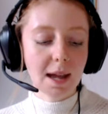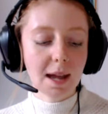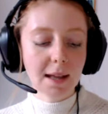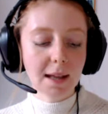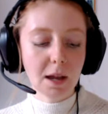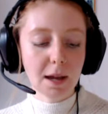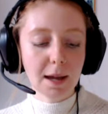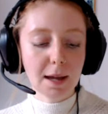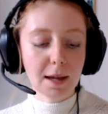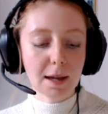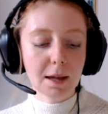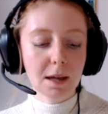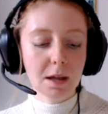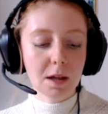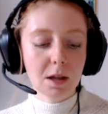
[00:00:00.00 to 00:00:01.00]
And
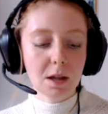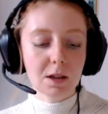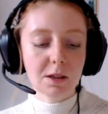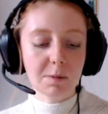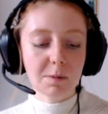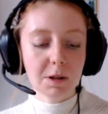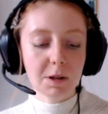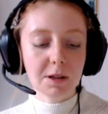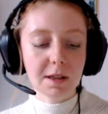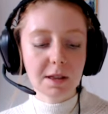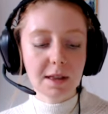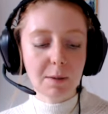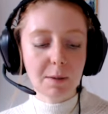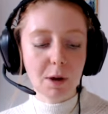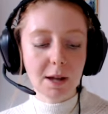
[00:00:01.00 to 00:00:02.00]
I suppose
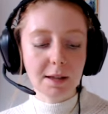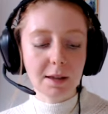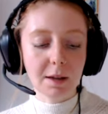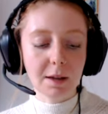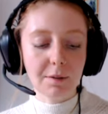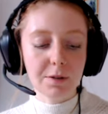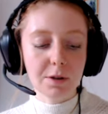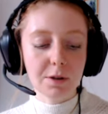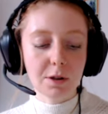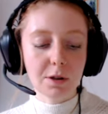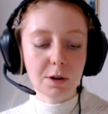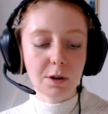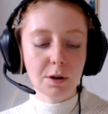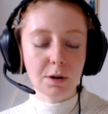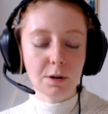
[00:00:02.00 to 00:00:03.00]
today what I'd love
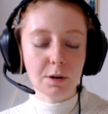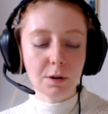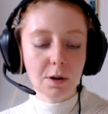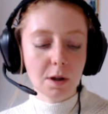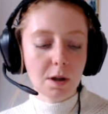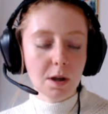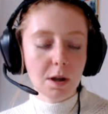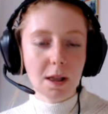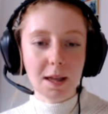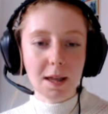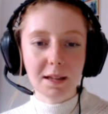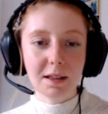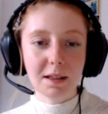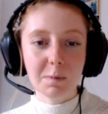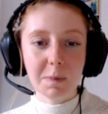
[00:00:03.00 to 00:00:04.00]
to
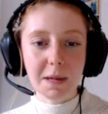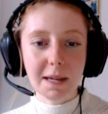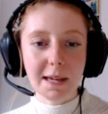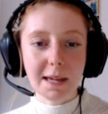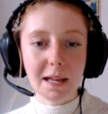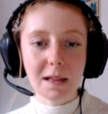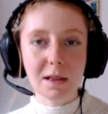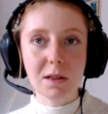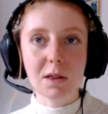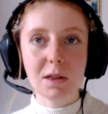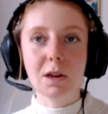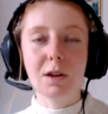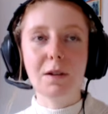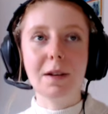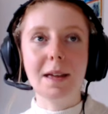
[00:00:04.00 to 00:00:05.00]
speak
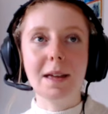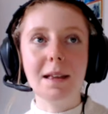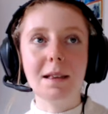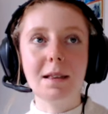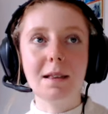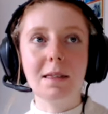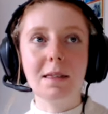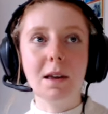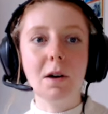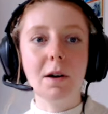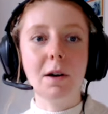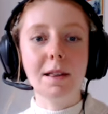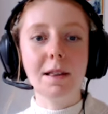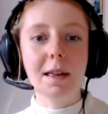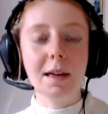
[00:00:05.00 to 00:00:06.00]
into is the
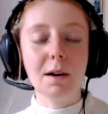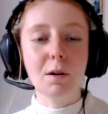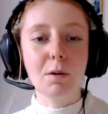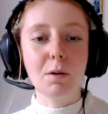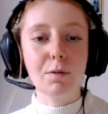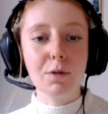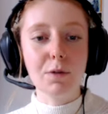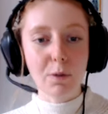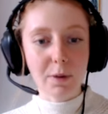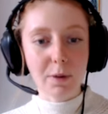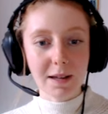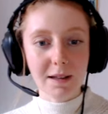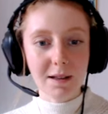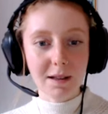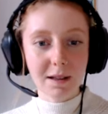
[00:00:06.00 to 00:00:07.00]
idea of
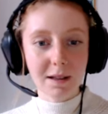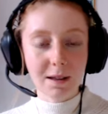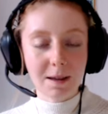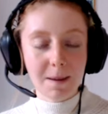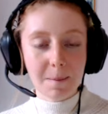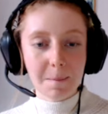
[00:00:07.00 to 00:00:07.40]
choice.